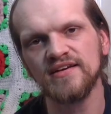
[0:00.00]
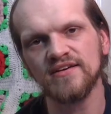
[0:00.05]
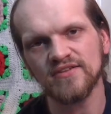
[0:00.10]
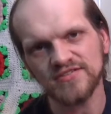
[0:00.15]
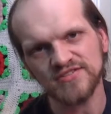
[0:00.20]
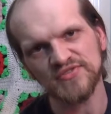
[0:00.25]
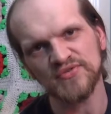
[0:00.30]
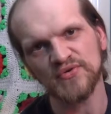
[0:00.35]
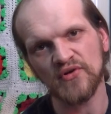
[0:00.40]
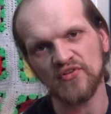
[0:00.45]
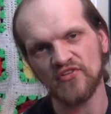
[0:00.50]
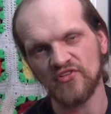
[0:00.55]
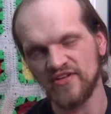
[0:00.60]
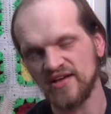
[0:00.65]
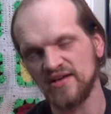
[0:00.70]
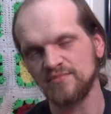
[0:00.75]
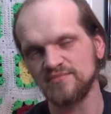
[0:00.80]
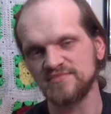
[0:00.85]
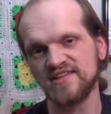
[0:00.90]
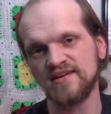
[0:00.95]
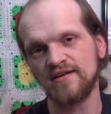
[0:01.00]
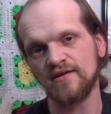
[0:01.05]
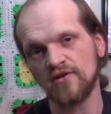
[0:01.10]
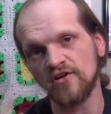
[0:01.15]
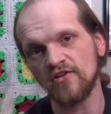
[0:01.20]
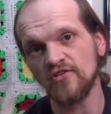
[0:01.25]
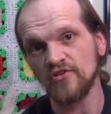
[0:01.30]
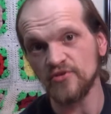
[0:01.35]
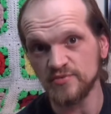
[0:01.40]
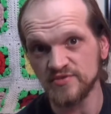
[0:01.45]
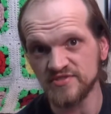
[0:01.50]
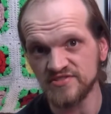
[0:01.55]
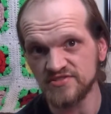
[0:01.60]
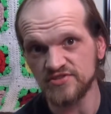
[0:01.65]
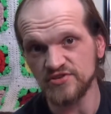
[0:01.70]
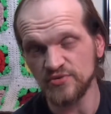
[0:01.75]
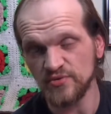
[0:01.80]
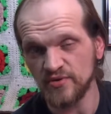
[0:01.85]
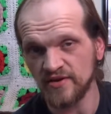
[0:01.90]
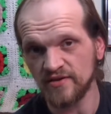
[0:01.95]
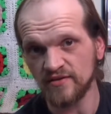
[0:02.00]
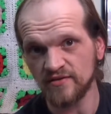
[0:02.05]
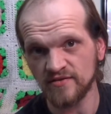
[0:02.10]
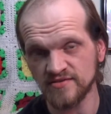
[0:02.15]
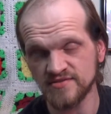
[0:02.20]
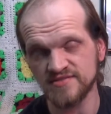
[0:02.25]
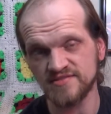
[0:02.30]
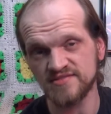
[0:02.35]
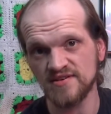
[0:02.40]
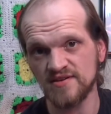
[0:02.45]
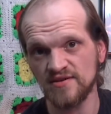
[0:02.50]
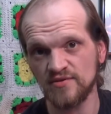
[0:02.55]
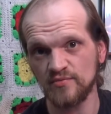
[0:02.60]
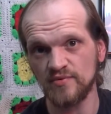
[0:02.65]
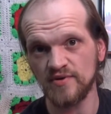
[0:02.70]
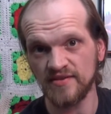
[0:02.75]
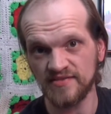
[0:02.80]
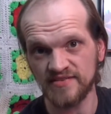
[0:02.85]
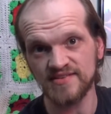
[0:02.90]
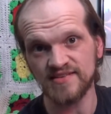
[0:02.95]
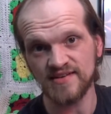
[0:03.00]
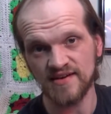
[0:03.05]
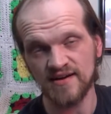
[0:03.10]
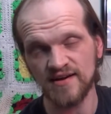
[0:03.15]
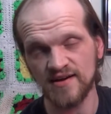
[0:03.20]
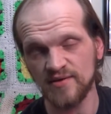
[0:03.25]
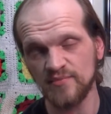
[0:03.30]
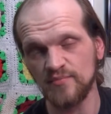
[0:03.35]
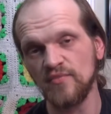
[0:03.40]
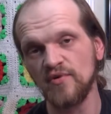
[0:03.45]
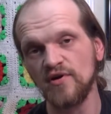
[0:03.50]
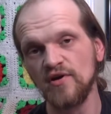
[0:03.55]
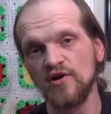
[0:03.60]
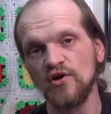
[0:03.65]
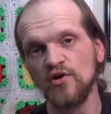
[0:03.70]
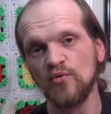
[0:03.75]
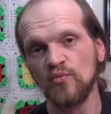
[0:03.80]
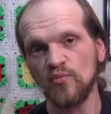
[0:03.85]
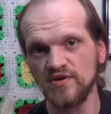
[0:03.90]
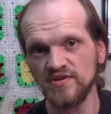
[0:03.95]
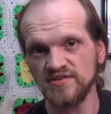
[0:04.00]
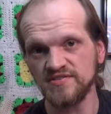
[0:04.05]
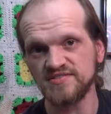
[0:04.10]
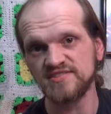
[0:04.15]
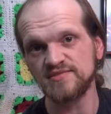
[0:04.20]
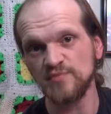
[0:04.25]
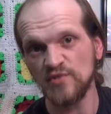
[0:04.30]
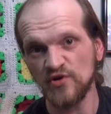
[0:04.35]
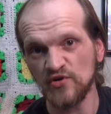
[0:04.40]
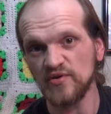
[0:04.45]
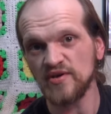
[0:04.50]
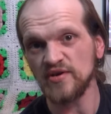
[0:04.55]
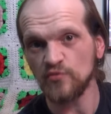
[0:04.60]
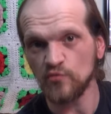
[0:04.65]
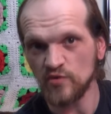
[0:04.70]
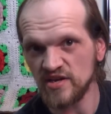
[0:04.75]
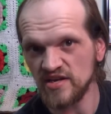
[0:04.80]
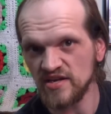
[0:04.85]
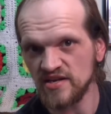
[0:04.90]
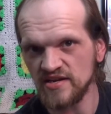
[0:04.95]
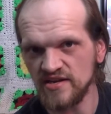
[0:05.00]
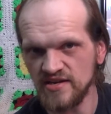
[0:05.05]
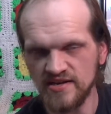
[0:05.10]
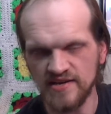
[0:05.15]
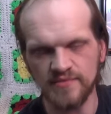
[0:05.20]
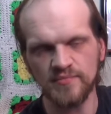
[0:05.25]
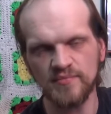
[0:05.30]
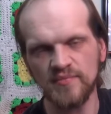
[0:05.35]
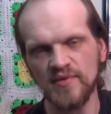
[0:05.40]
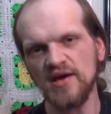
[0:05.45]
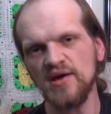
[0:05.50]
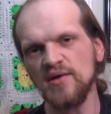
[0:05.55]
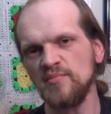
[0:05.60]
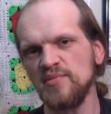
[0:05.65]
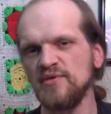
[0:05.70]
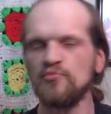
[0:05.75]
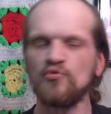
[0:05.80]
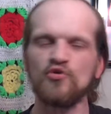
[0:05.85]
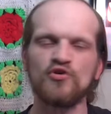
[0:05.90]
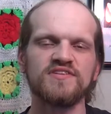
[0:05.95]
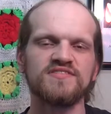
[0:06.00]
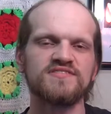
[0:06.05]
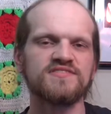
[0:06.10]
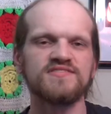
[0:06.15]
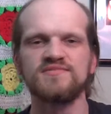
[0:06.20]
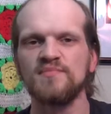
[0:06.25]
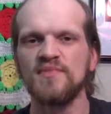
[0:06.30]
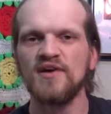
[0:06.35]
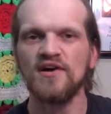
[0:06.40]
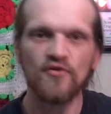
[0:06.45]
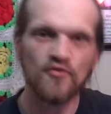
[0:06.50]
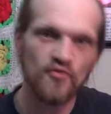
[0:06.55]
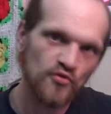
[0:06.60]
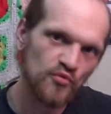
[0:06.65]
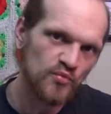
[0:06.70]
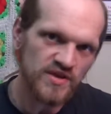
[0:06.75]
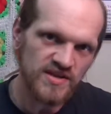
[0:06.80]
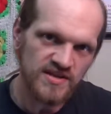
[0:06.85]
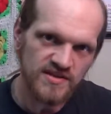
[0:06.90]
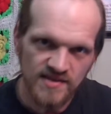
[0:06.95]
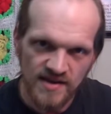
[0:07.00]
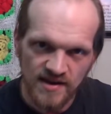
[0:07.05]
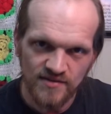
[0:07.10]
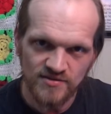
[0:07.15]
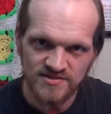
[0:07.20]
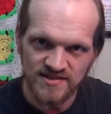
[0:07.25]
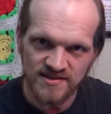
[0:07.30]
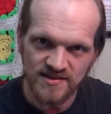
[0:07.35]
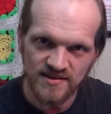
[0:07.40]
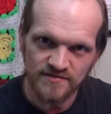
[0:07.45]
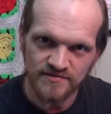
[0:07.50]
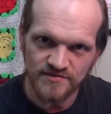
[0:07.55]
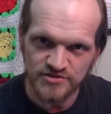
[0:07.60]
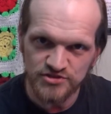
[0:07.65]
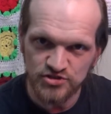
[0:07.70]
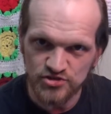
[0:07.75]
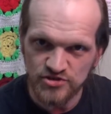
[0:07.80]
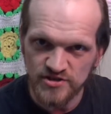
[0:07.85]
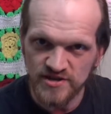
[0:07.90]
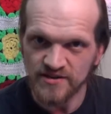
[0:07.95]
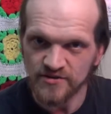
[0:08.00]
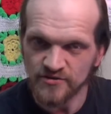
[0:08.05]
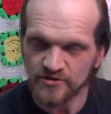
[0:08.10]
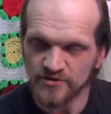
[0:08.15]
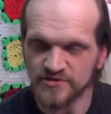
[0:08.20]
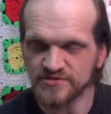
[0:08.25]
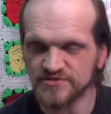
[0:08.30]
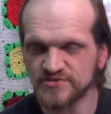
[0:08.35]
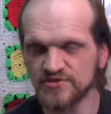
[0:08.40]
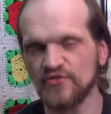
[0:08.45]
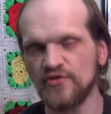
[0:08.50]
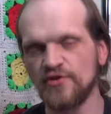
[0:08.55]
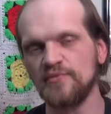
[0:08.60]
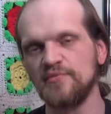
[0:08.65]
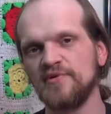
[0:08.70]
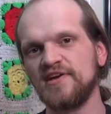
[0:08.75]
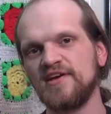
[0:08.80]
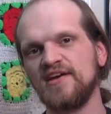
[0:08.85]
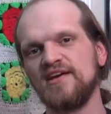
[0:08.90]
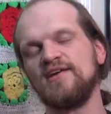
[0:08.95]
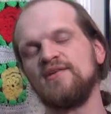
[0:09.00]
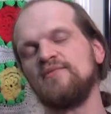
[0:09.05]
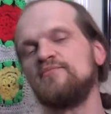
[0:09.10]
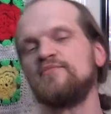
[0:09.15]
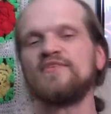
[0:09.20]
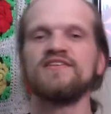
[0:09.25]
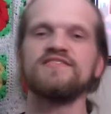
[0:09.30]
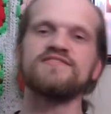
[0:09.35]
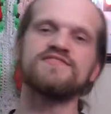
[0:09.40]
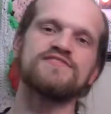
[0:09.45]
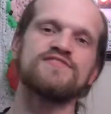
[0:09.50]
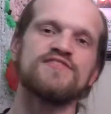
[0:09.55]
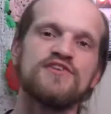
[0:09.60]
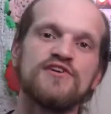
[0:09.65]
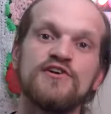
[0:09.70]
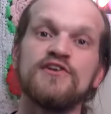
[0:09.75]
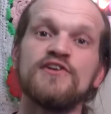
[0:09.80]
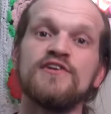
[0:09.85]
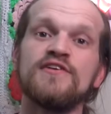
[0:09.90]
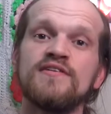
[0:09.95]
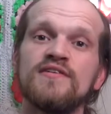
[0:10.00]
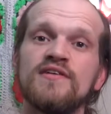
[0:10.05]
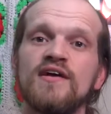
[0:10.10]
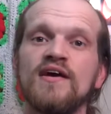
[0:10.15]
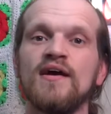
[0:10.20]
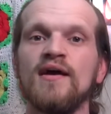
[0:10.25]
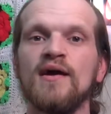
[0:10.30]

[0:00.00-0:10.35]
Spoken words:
also claims that all he was doing on set at the time was smoking weed, and people could smell the weed outside of his trailer, so they became concerned.